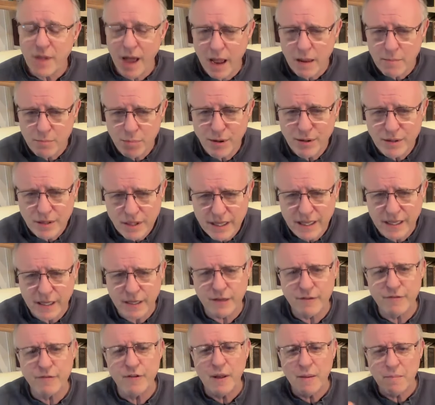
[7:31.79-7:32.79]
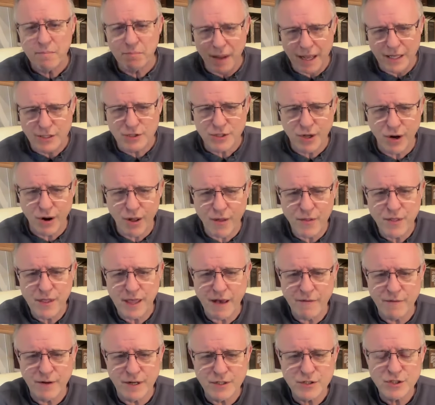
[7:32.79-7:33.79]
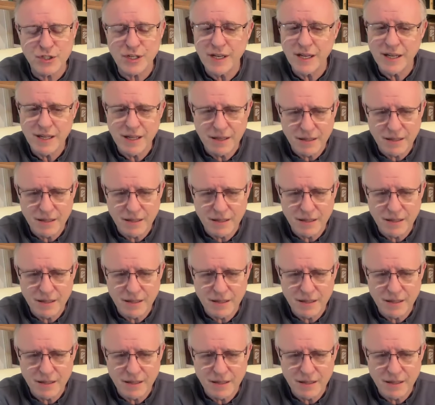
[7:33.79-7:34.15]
I believe, based on all the evidence,